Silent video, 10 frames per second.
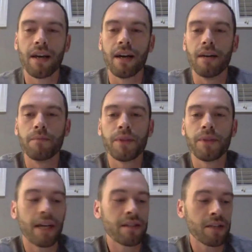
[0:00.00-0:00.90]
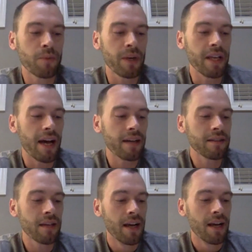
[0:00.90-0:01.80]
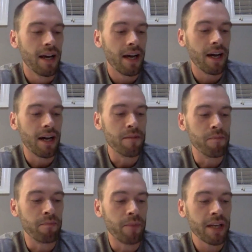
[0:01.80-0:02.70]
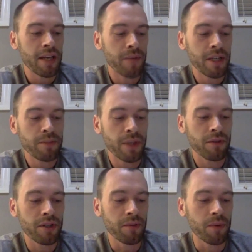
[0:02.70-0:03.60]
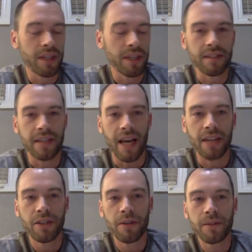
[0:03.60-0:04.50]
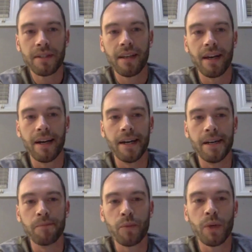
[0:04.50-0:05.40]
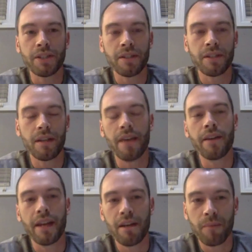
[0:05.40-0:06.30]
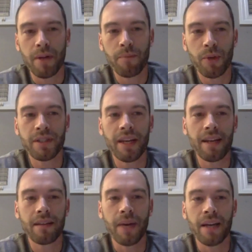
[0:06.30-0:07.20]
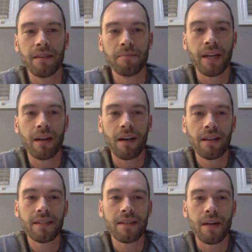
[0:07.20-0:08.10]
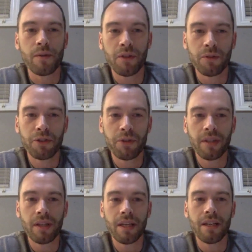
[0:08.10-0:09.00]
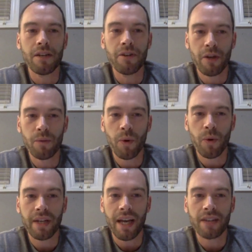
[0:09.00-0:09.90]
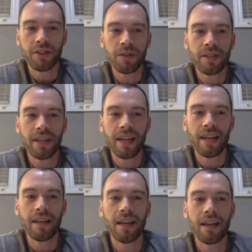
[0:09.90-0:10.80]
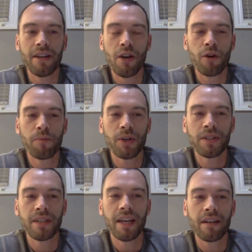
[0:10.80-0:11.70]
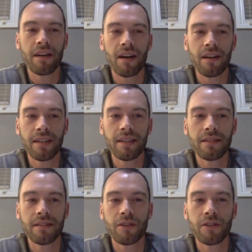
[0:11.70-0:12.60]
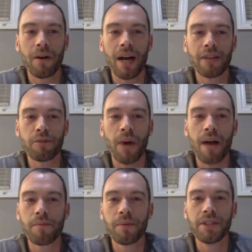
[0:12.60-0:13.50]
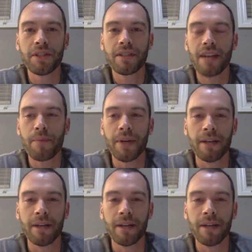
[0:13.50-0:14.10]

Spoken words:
but that's what he has. My specialty really is dad jokes, which in impersonating my colleagues, and I was told strictly no more dad jokes today and no impersonating colleagues. So I should probably just stop here.